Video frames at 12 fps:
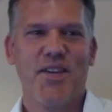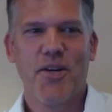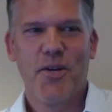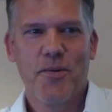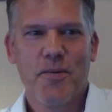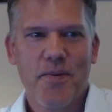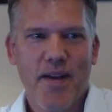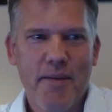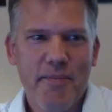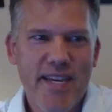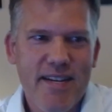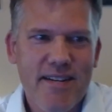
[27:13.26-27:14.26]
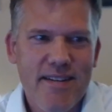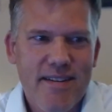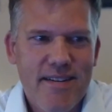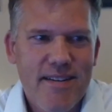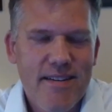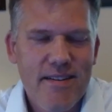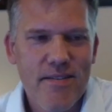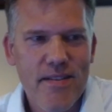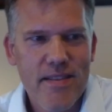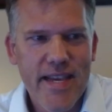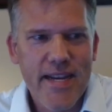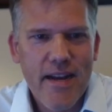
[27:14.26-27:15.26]
So, I mean,
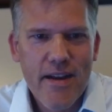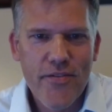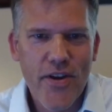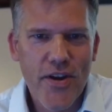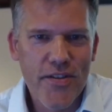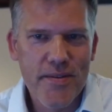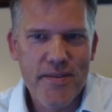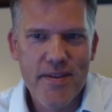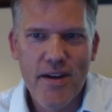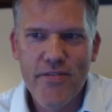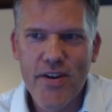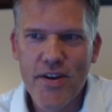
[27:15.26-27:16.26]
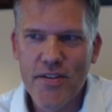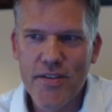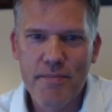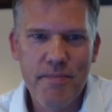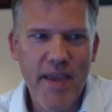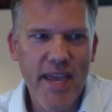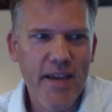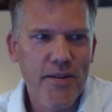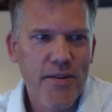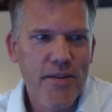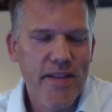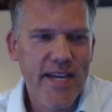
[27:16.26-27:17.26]
like of all the
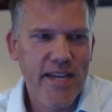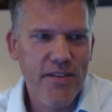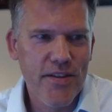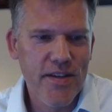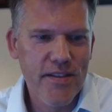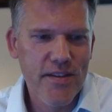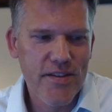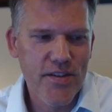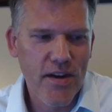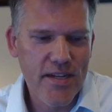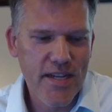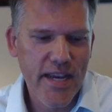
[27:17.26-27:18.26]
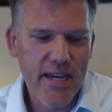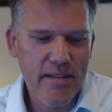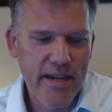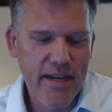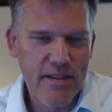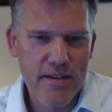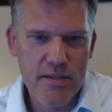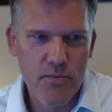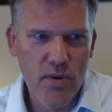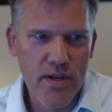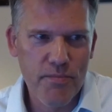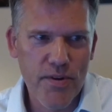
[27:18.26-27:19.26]
panel, like in the Shark Tank, like there's
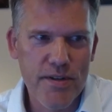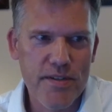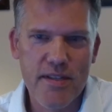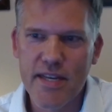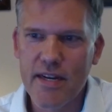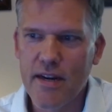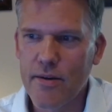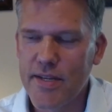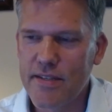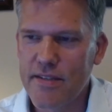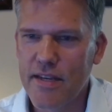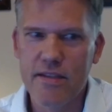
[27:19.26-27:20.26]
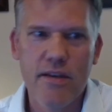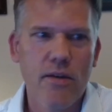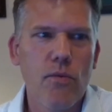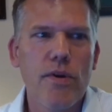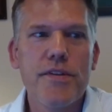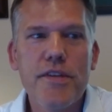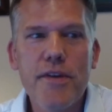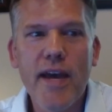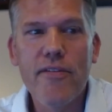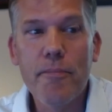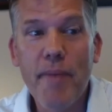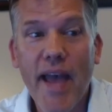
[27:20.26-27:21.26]
one person that always says, "Well, do you
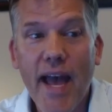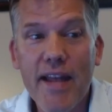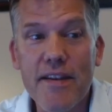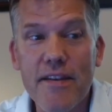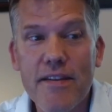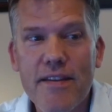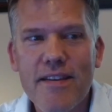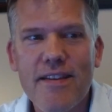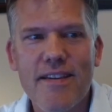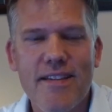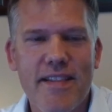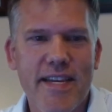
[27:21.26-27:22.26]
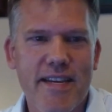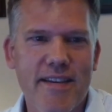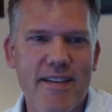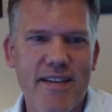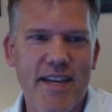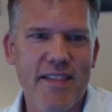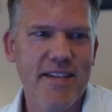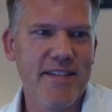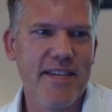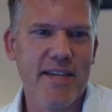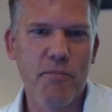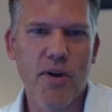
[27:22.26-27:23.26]
have a patent?" Like I think
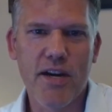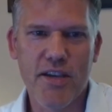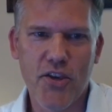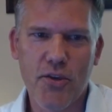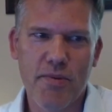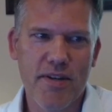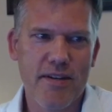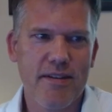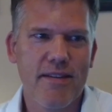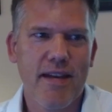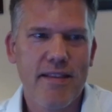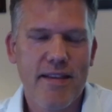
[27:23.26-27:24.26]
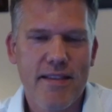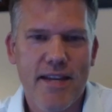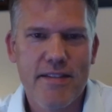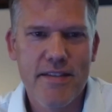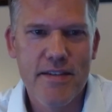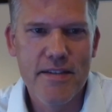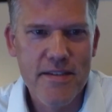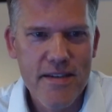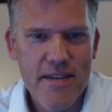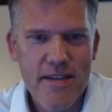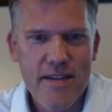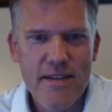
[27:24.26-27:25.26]
it's like Mark Cuban. I think that's his
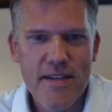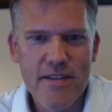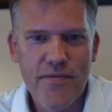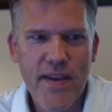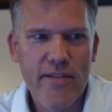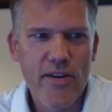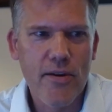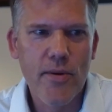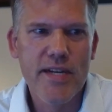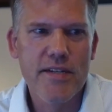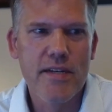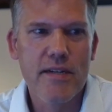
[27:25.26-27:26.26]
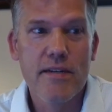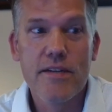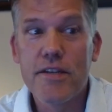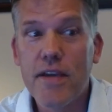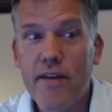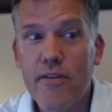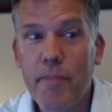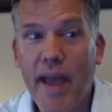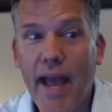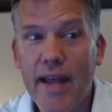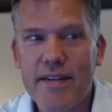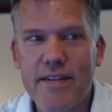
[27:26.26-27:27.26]
favorite question. Do you have a
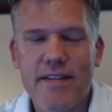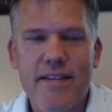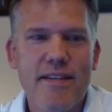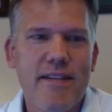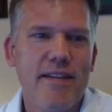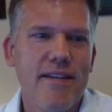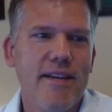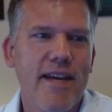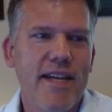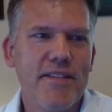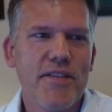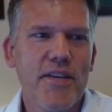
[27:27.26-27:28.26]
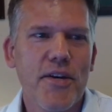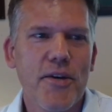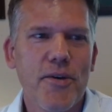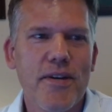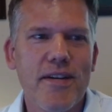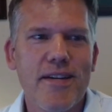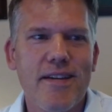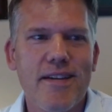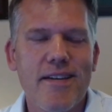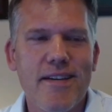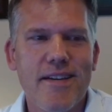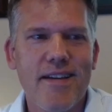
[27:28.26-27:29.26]
patent? And so
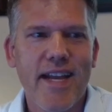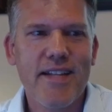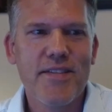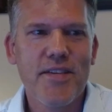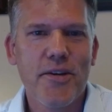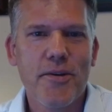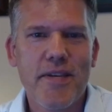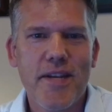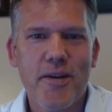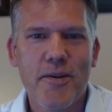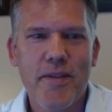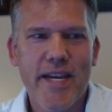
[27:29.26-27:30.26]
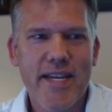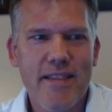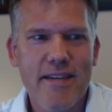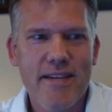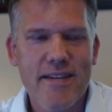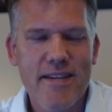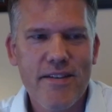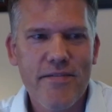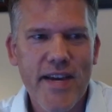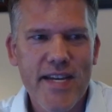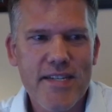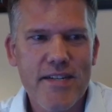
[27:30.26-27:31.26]
like the
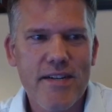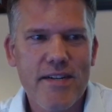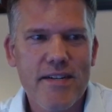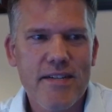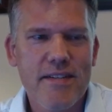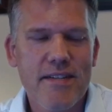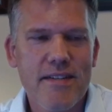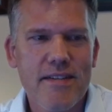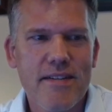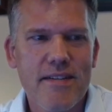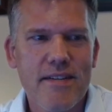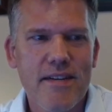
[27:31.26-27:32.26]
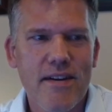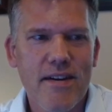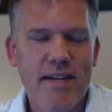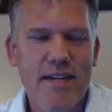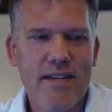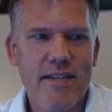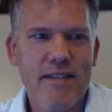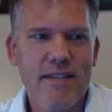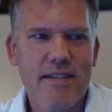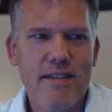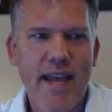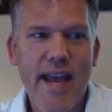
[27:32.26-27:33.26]
investors are gonna
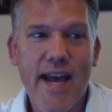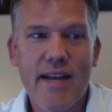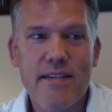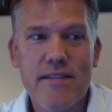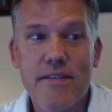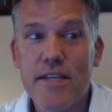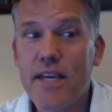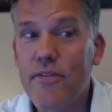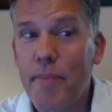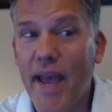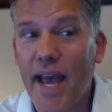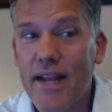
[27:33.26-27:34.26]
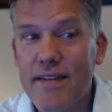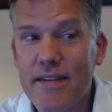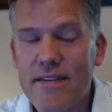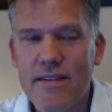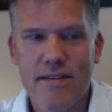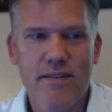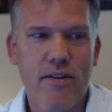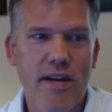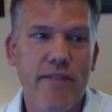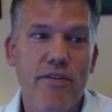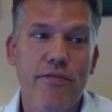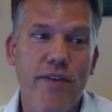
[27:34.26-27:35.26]
ask, "Do you have a patent, or
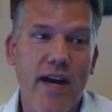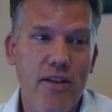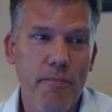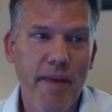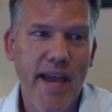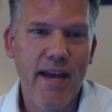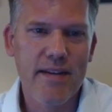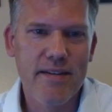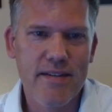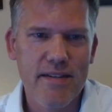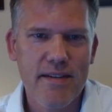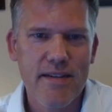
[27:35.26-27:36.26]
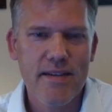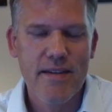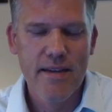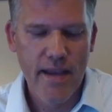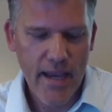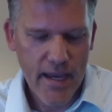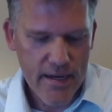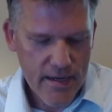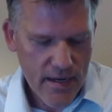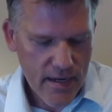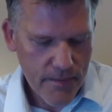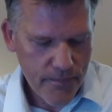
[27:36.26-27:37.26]
have you filed a patent?" And